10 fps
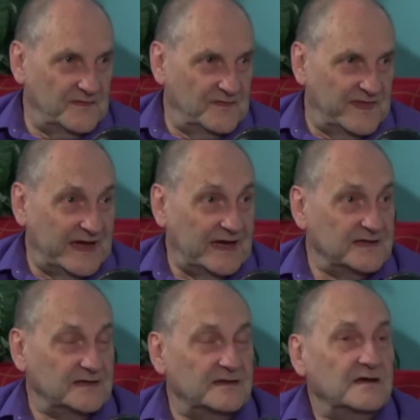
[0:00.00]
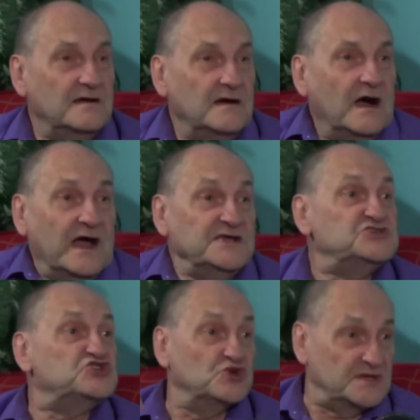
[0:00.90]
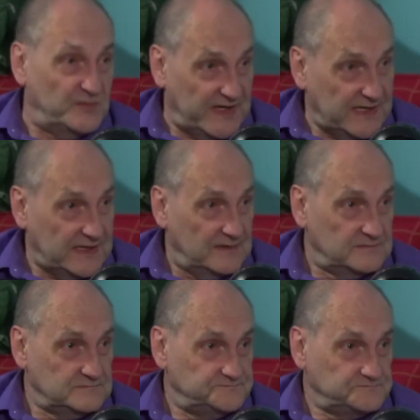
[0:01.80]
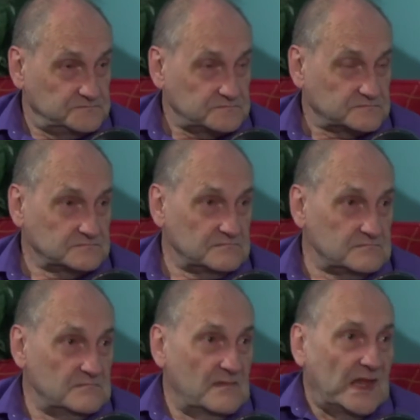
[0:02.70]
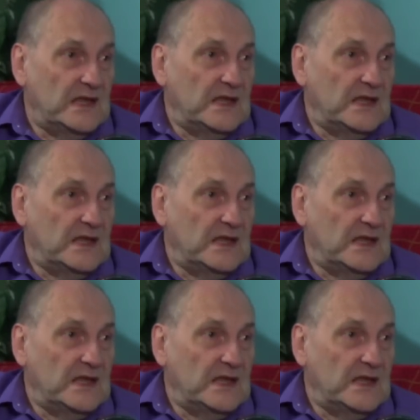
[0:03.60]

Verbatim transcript: that I should be. Okay.